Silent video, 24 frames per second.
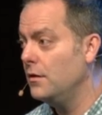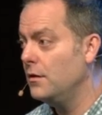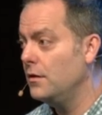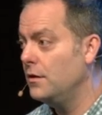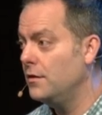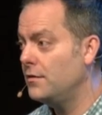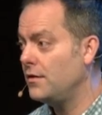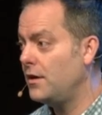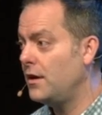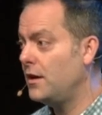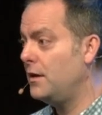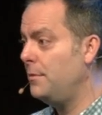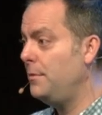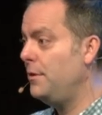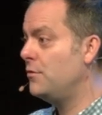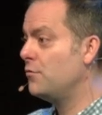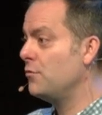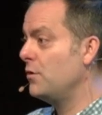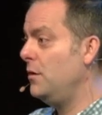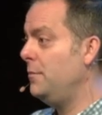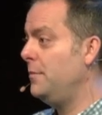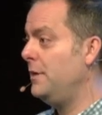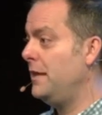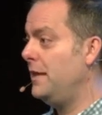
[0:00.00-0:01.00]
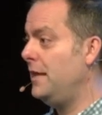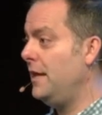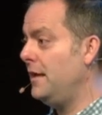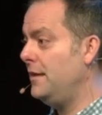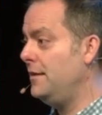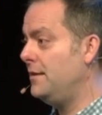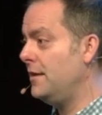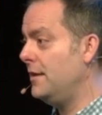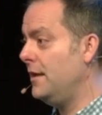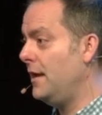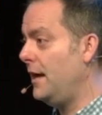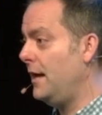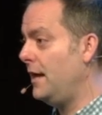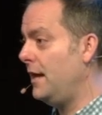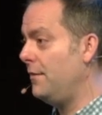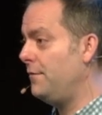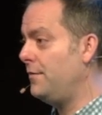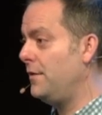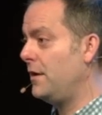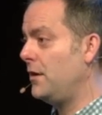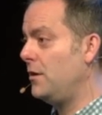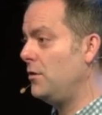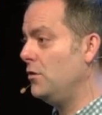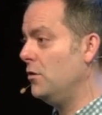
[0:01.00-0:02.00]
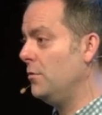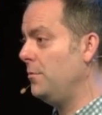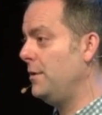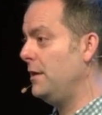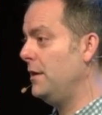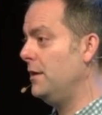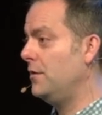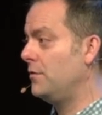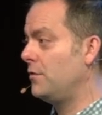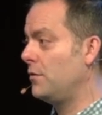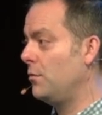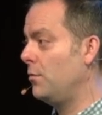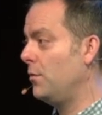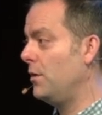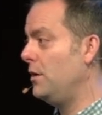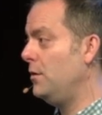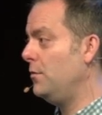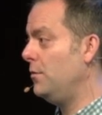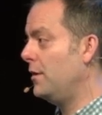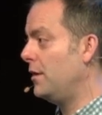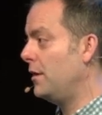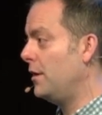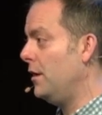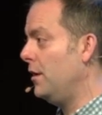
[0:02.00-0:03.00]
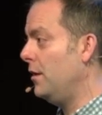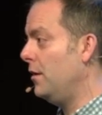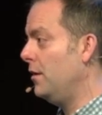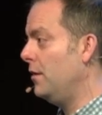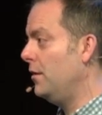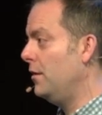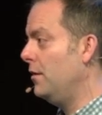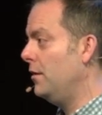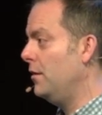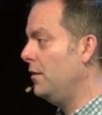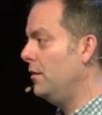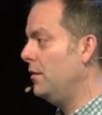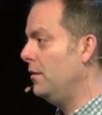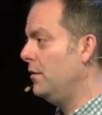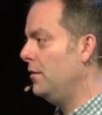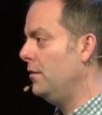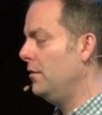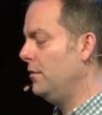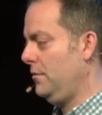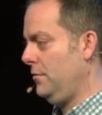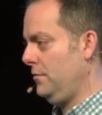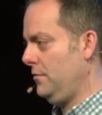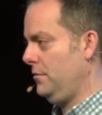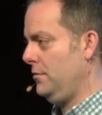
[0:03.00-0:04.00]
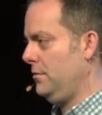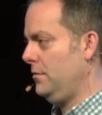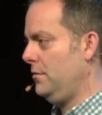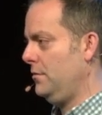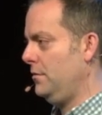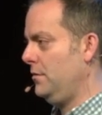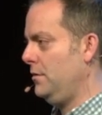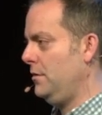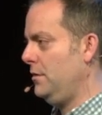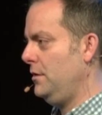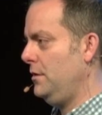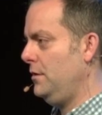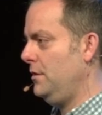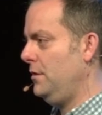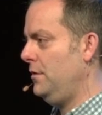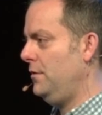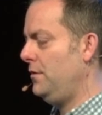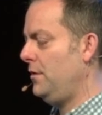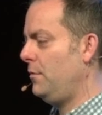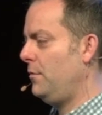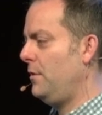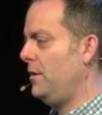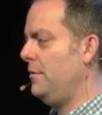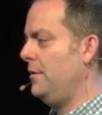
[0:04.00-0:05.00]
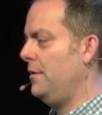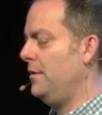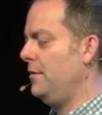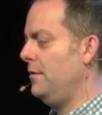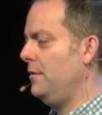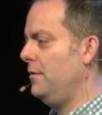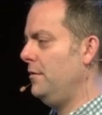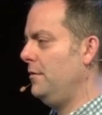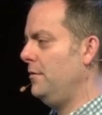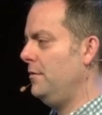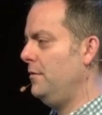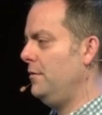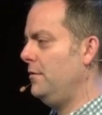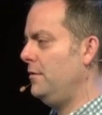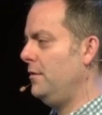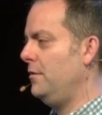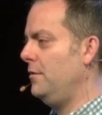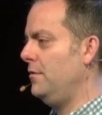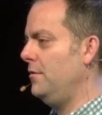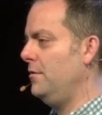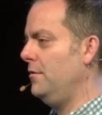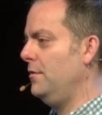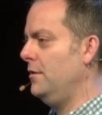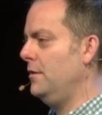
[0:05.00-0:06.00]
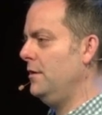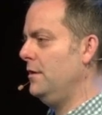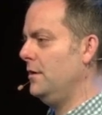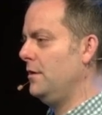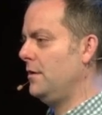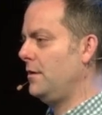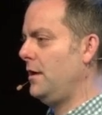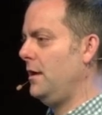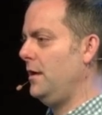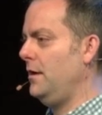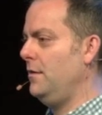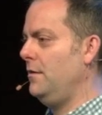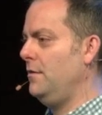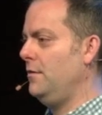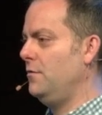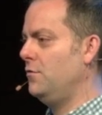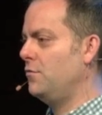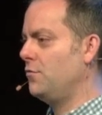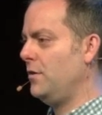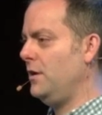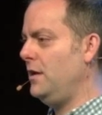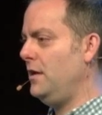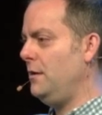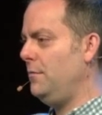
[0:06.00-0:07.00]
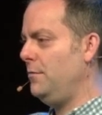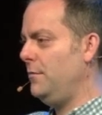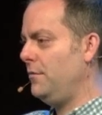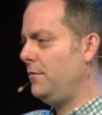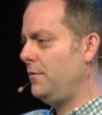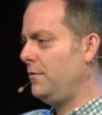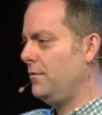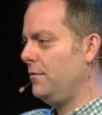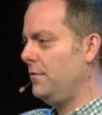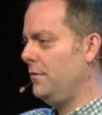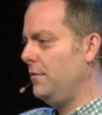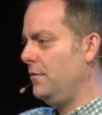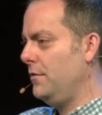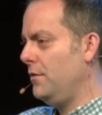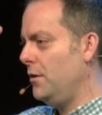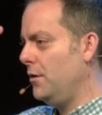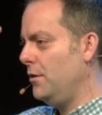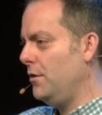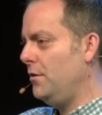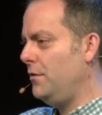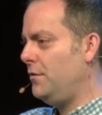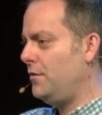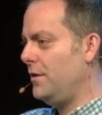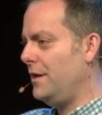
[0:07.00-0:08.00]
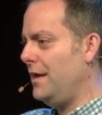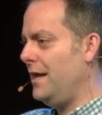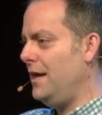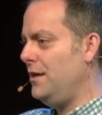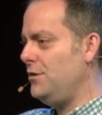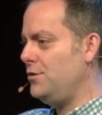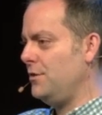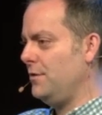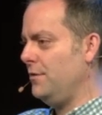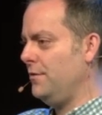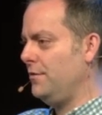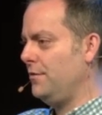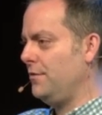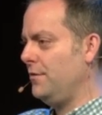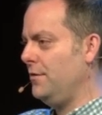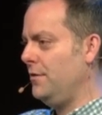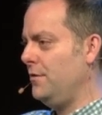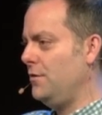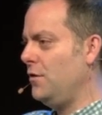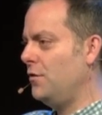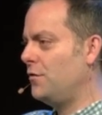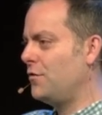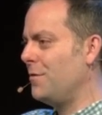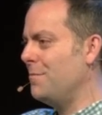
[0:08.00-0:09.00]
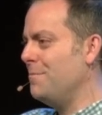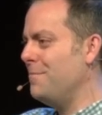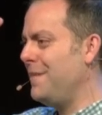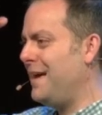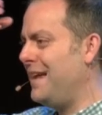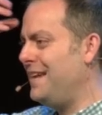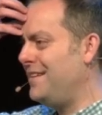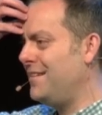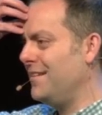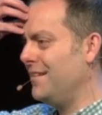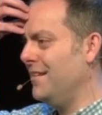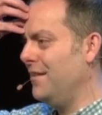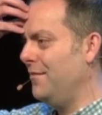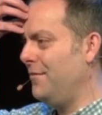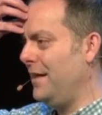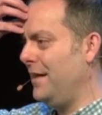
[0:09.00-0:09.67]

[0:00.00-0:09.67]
Because I'm going to be dreaming again tonight. I figured you'll be in, so where do you want to go? You'd say, wait a minute, dude, okay, dreams, hallucinations, those are mental